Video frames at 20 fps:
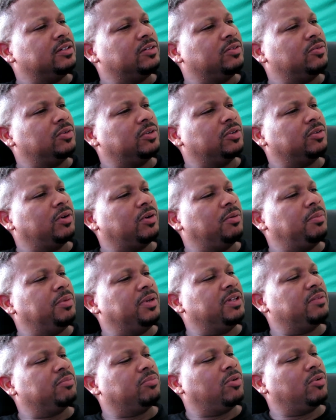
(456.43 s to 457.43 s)
One of the rubber
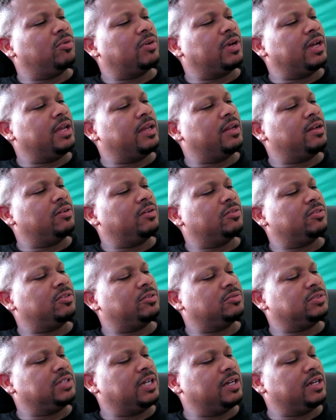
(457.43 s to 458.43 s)
bands broke. I had it on
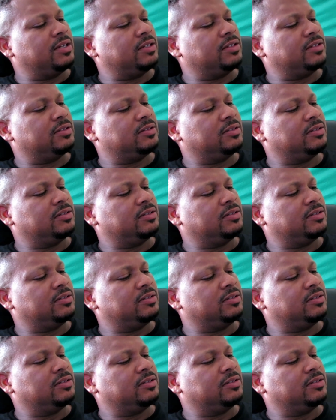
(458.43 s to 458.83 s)
so tight